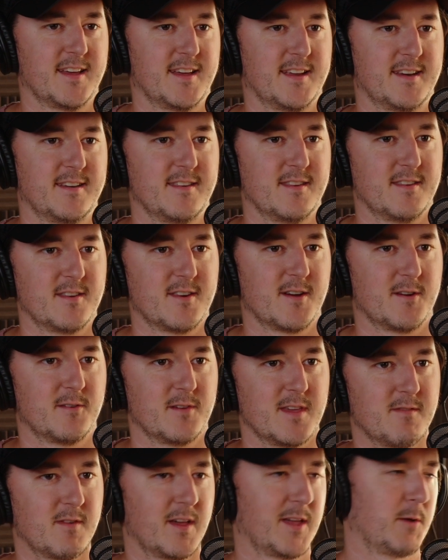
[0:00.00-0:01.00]
And
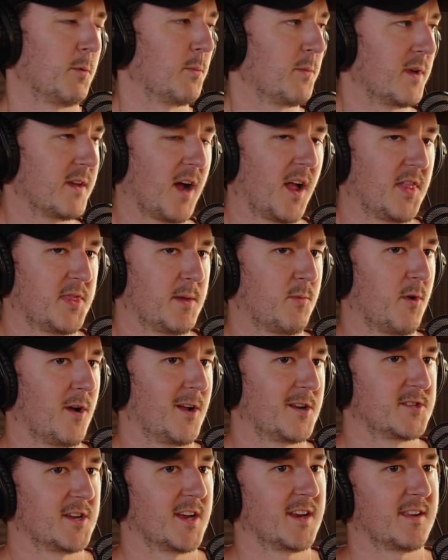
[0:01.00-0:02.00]
even like when we got the
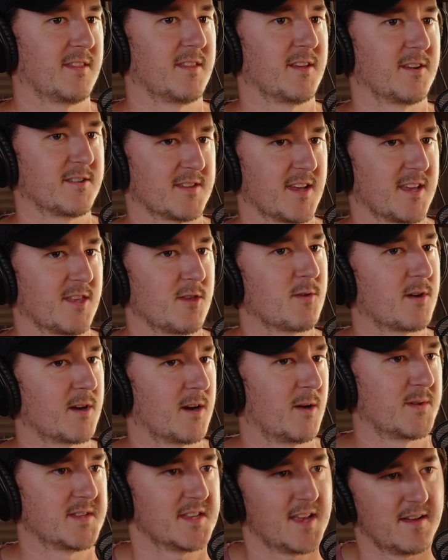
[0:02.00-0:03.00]
project, there's like you
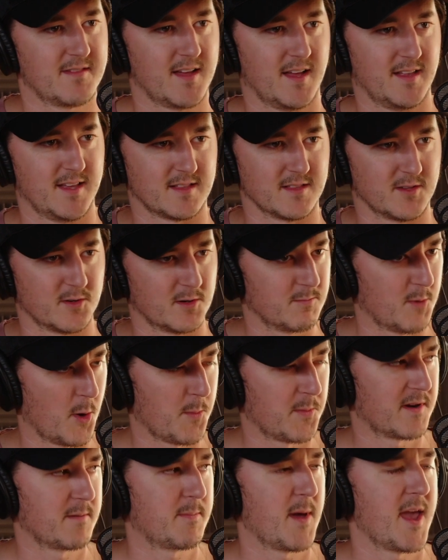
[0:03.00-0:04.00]
can always have that like little
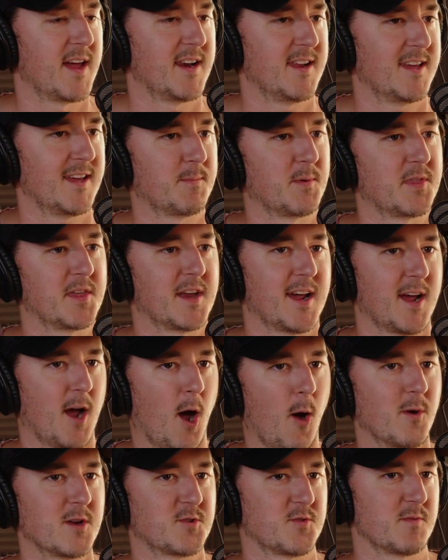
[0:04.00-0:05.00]
moment of panic, but then I
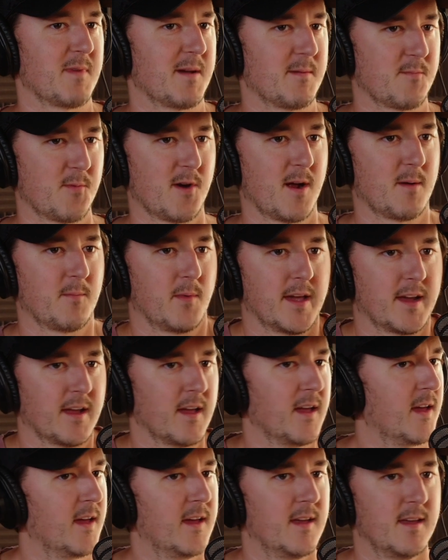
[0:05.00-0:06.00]
always remember I'm
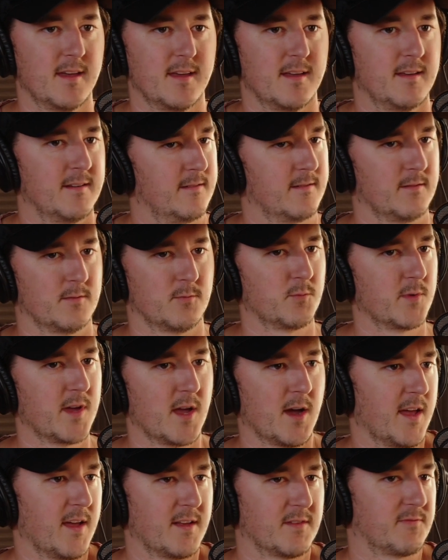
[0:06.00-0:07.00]
like,
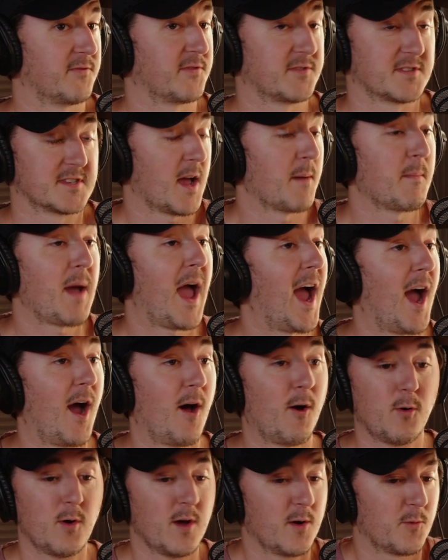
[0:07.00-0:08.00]
if
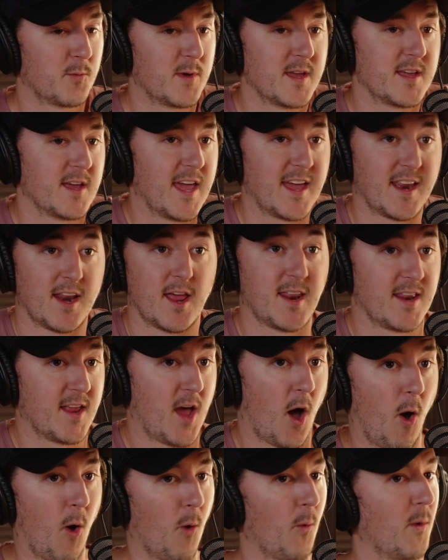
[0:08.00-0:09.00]
somehow it
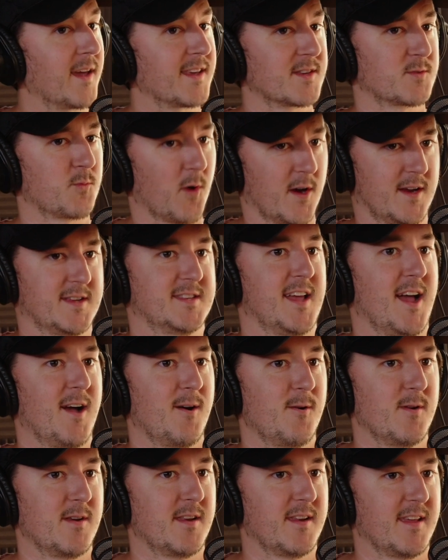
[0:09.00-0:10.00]
always works
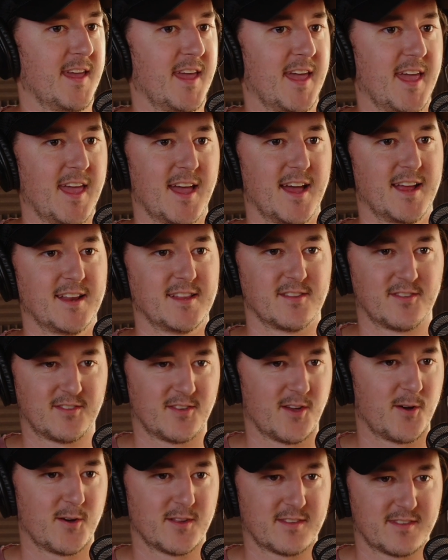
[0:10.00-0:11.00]
out. And
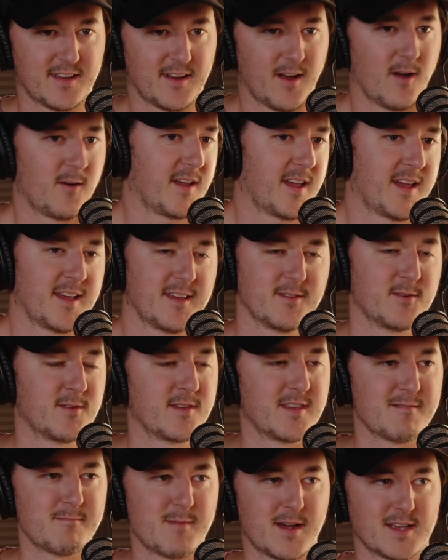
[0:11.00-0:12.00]
so it's like, okay, you
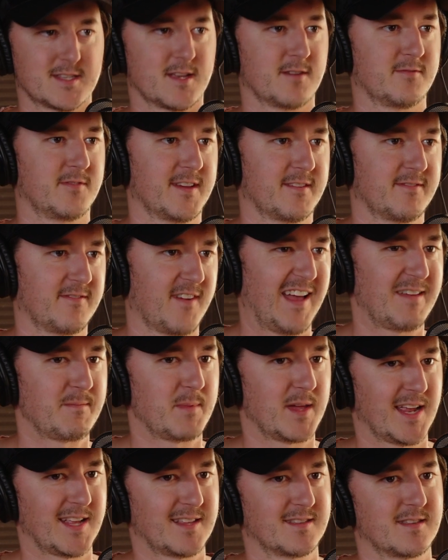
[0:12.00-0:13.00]
give myself like 5
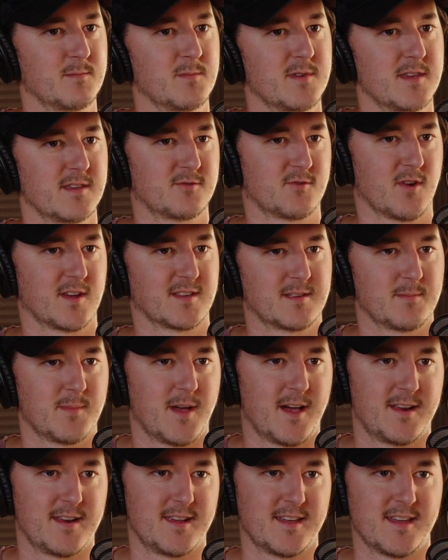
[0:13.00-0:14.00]
minutes to be stressed
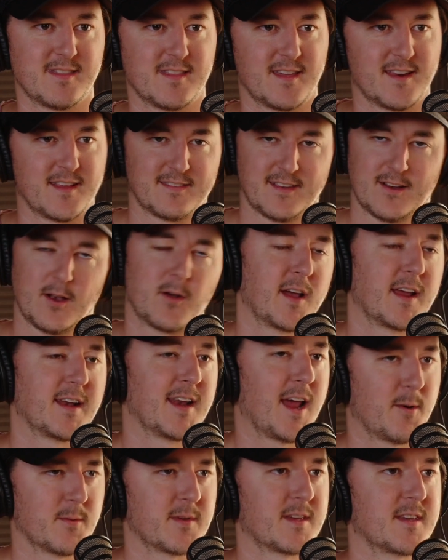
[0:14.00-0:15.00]
about it, and then it's like, okay,
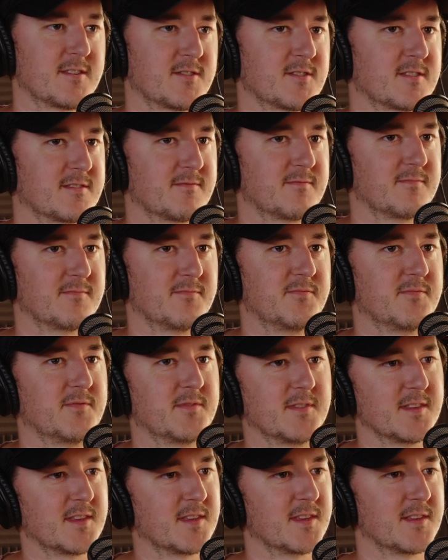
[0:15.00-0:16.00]
now we can just
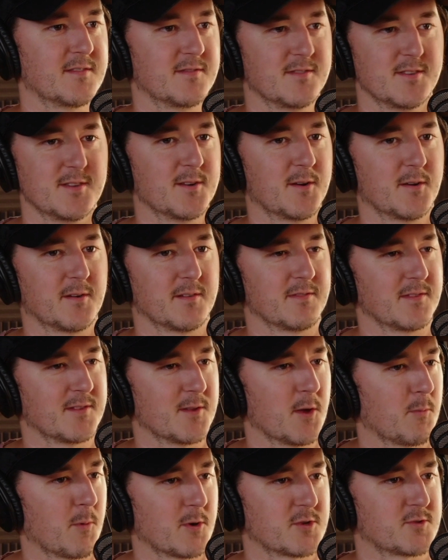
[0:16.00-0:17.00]

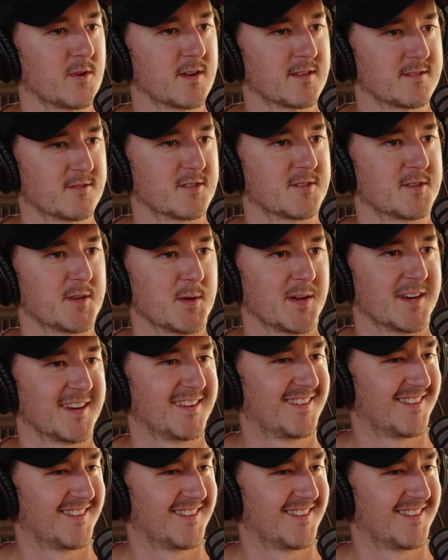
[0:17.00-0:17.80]
no more stress, just do it.